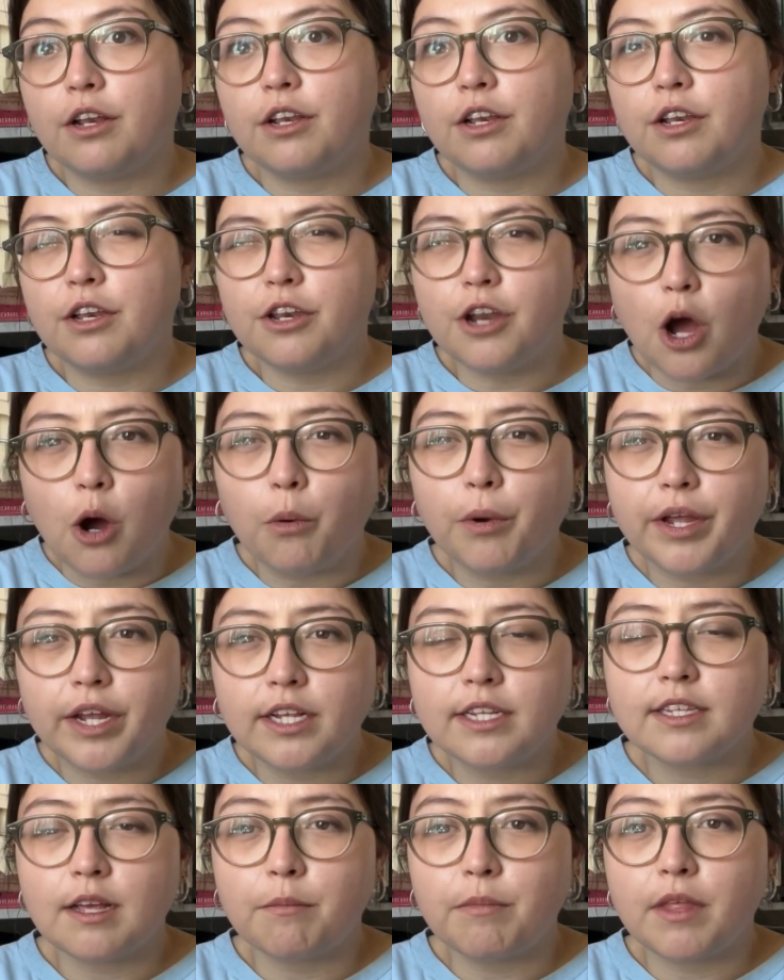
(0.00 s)
knowing
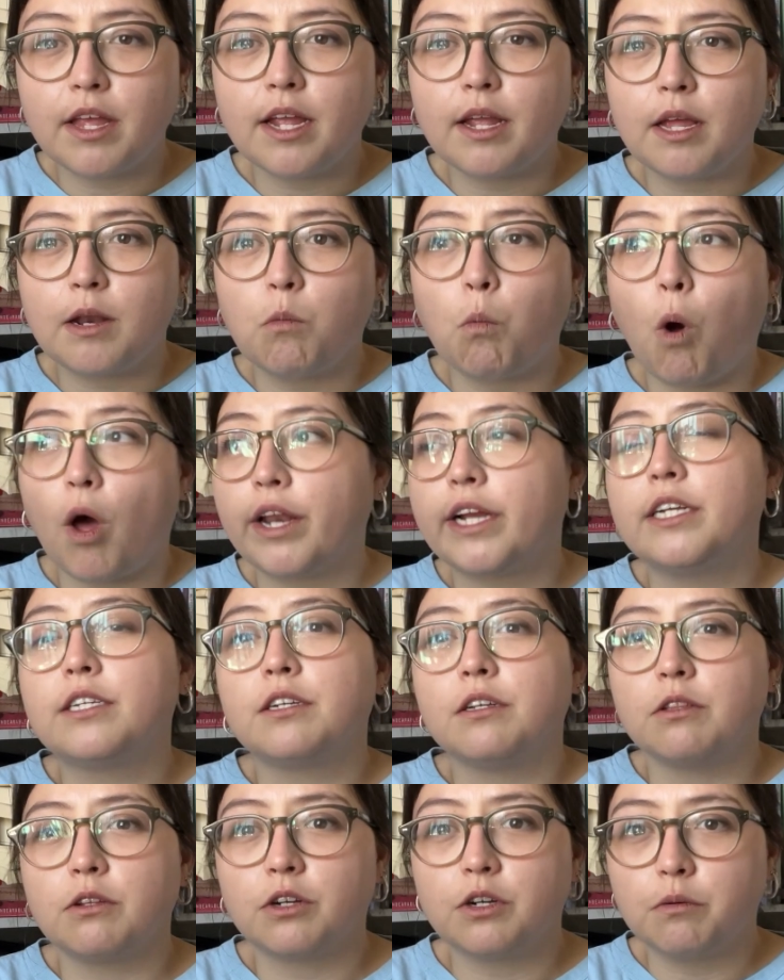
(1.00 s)
something and wanting
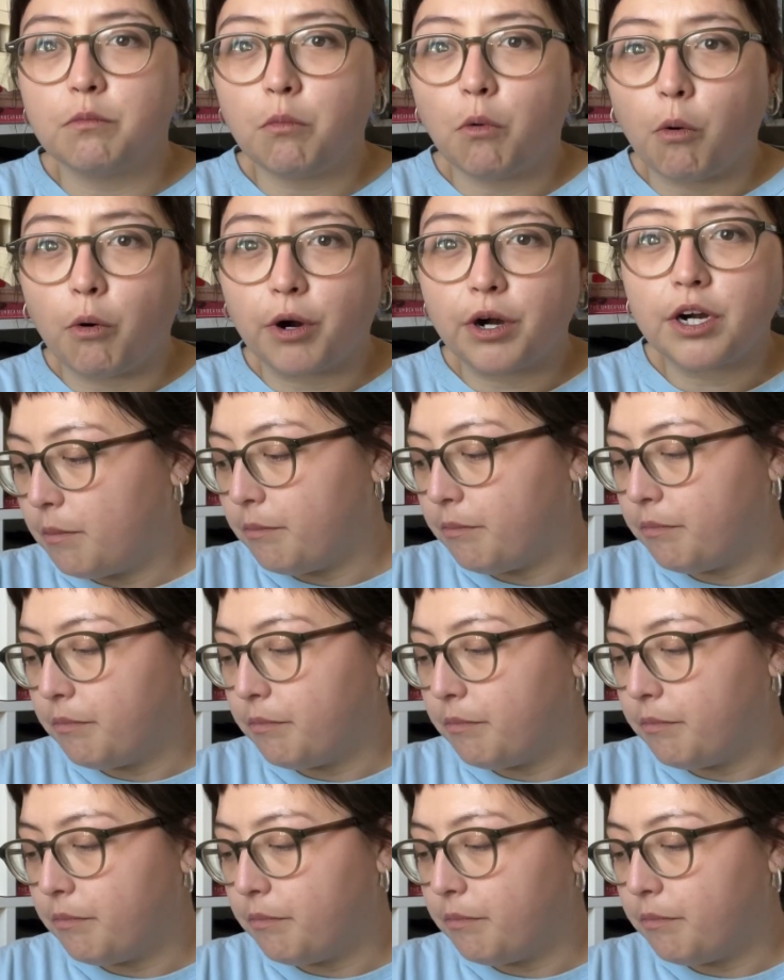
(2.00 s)
to learn more.